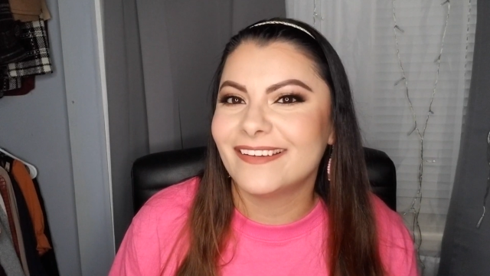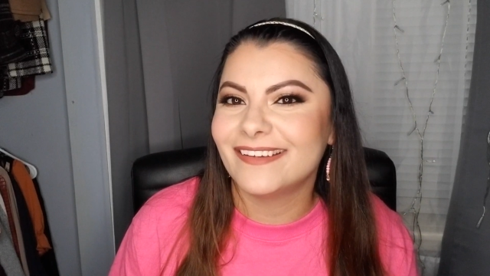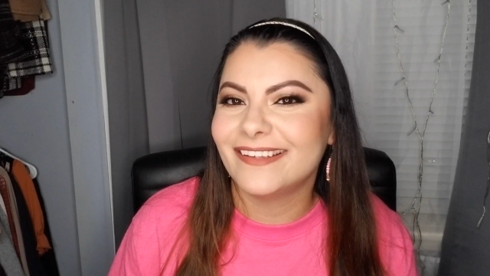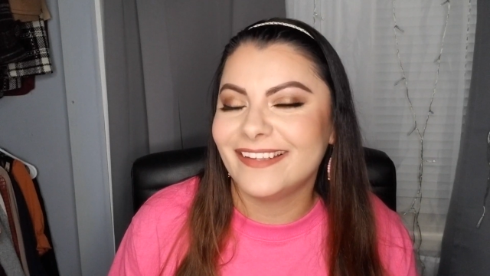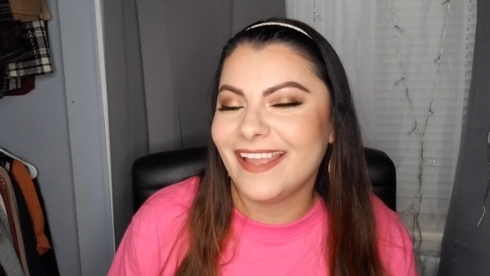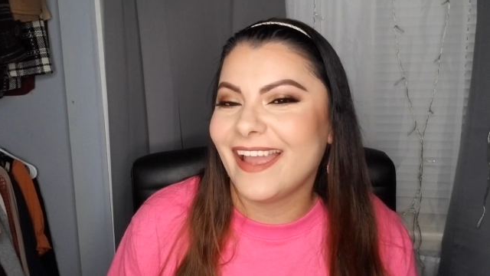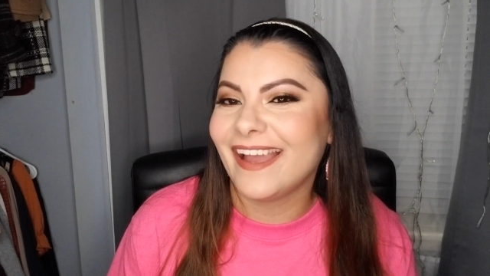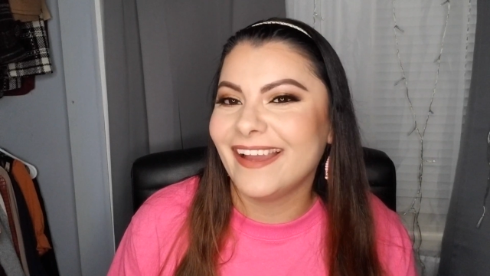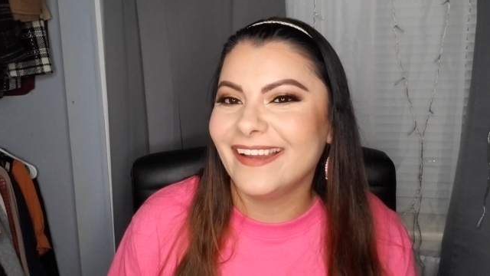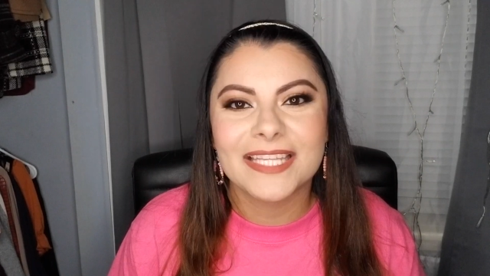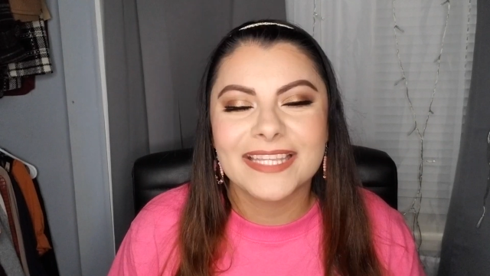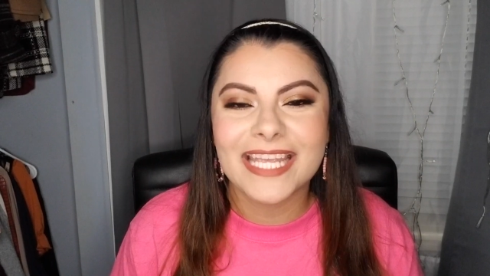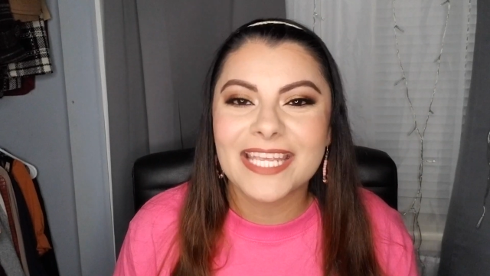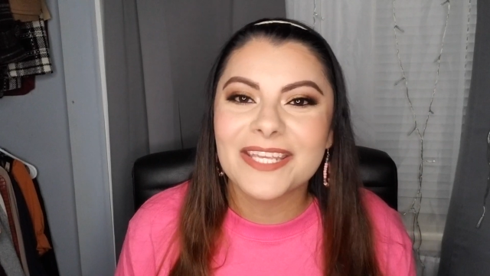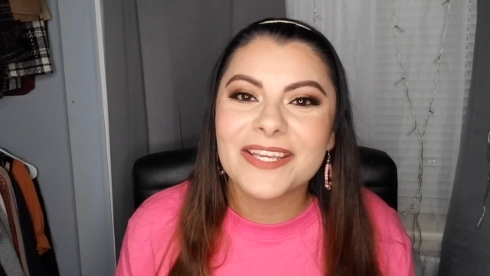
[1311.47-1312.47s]
Yeah.
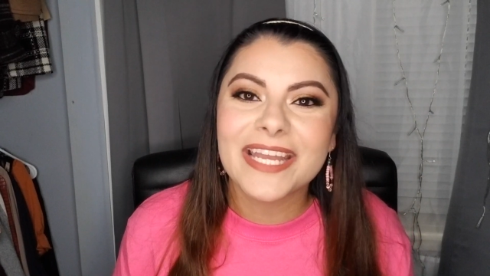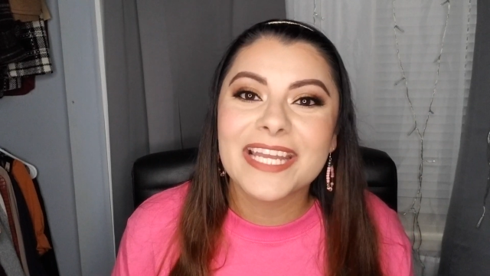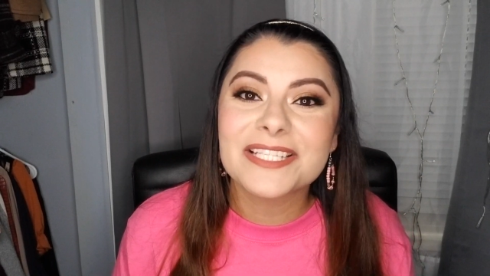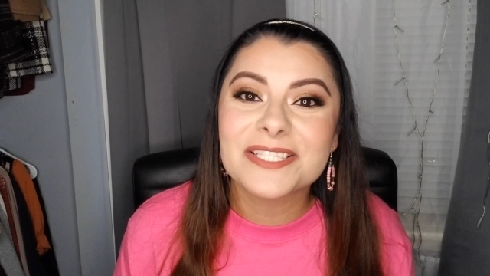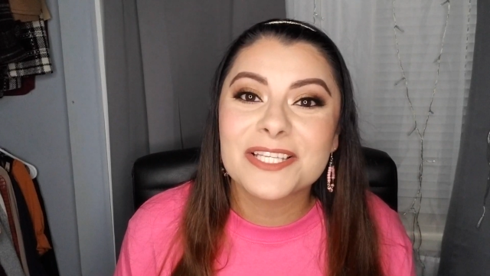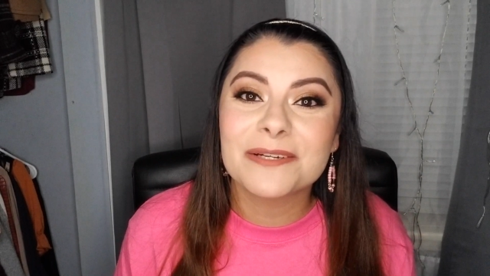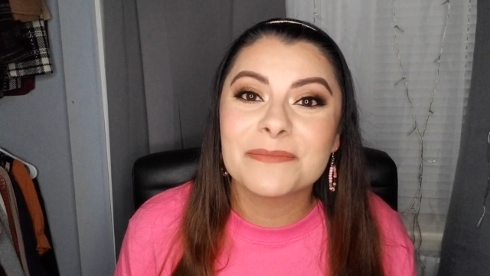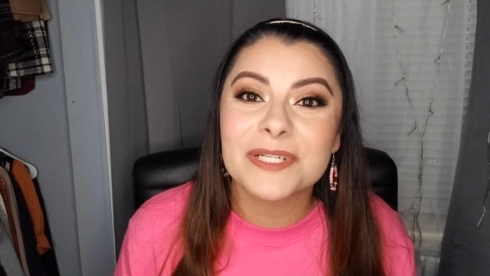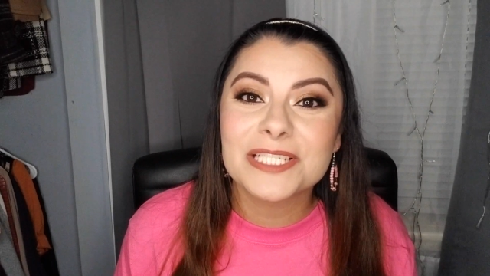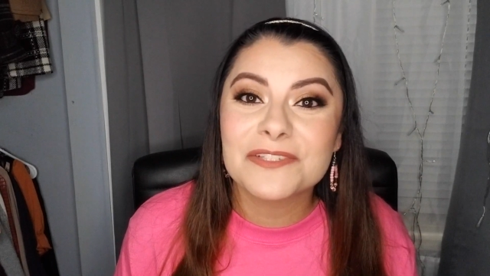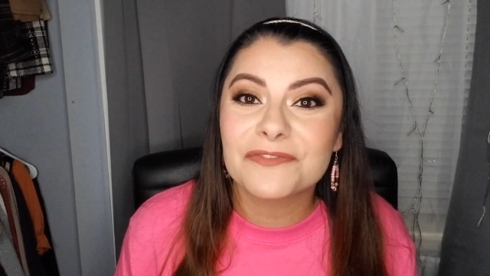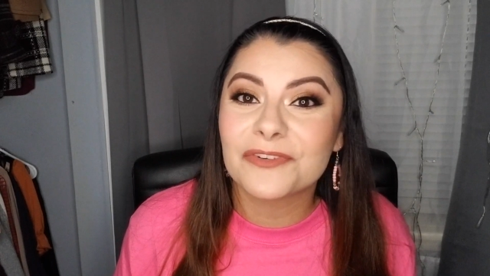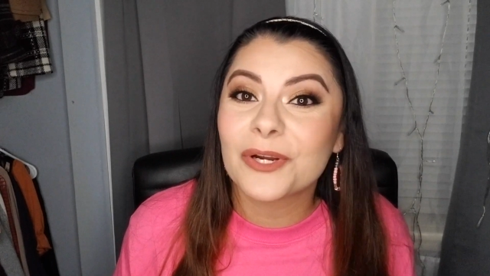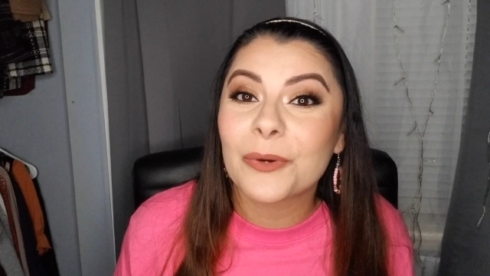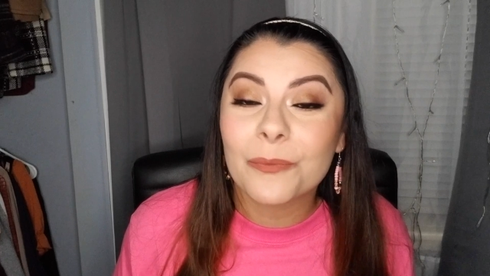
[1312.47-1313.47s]
Thank you guys so much
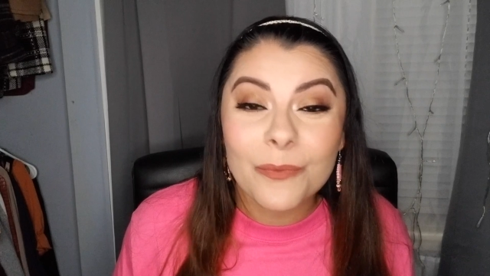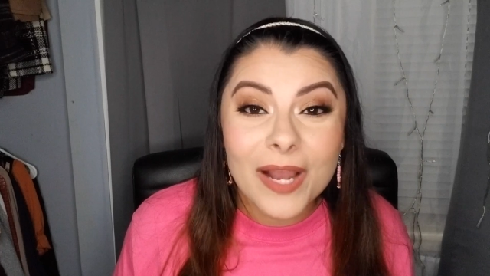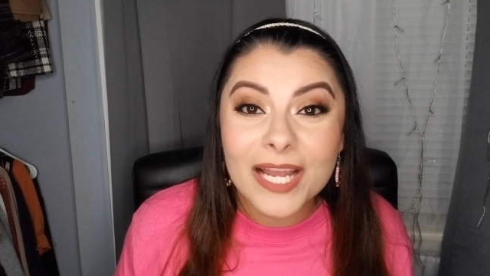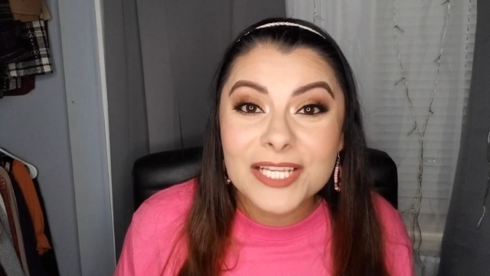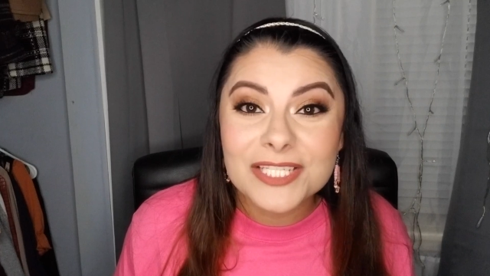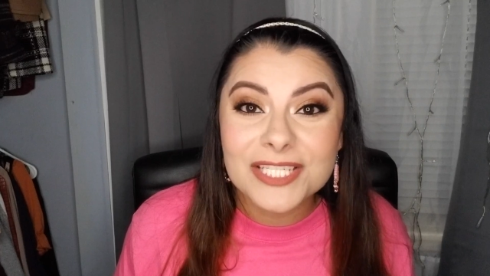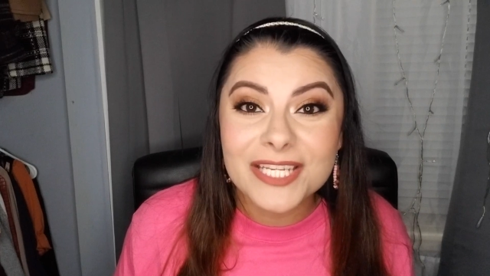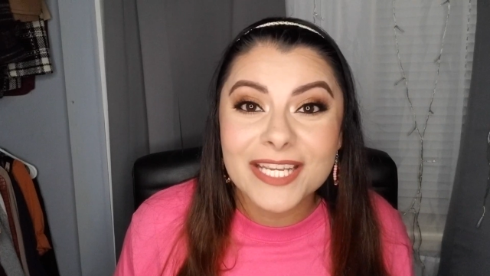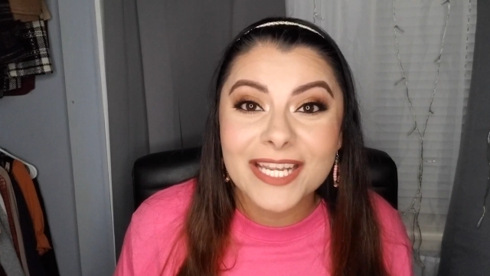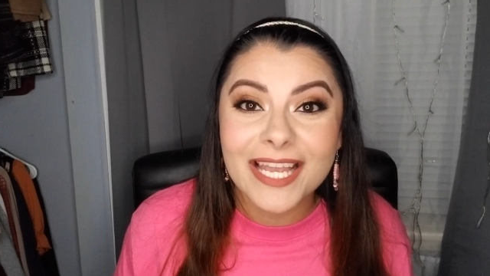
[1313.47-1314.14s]
for watching.